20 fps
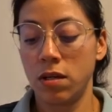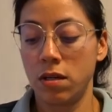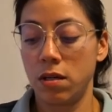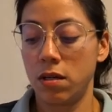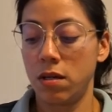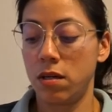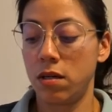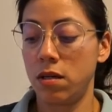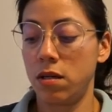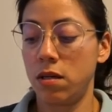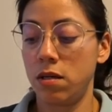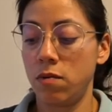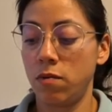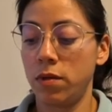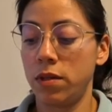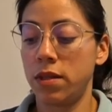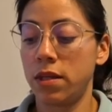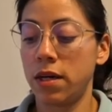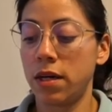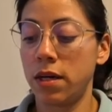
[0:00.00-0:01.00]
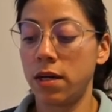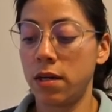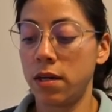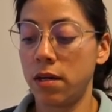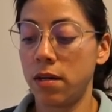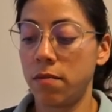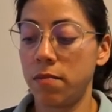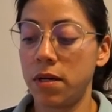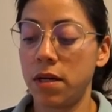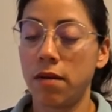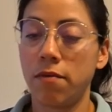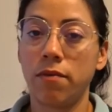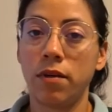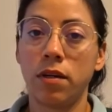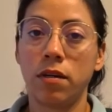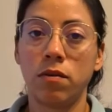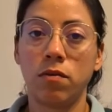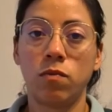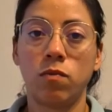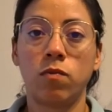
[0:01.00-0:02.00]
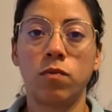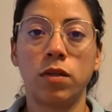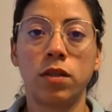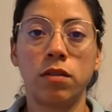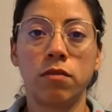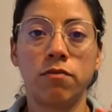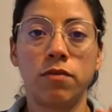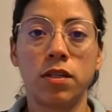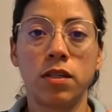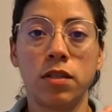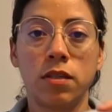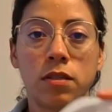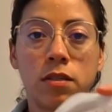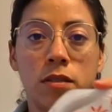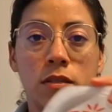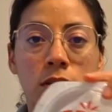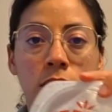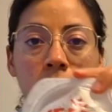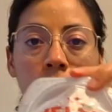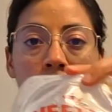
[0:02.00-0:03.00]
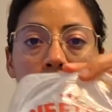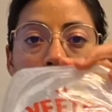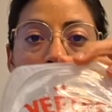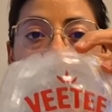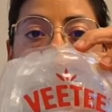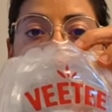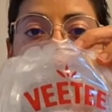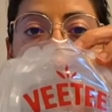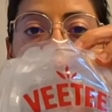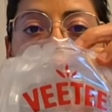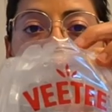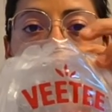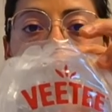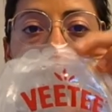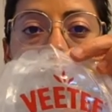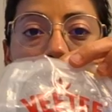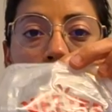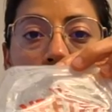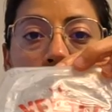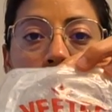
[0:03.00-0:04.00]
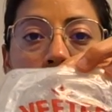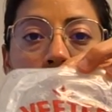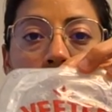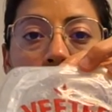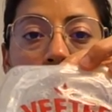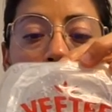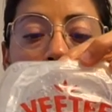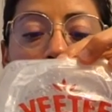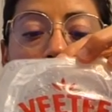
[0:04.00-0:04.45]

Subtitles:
And with that, I'm having one of these containers of